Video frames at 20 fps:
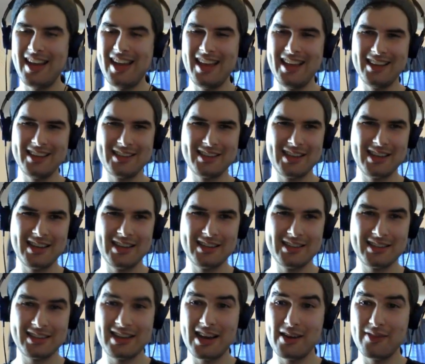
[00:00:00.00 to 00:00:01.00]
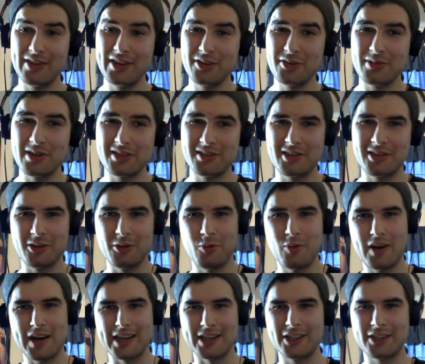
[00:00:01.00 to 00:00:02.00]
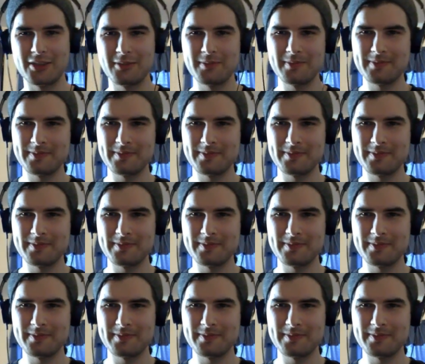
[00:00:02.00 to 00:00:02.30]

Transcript: It's kind of interesting to watch.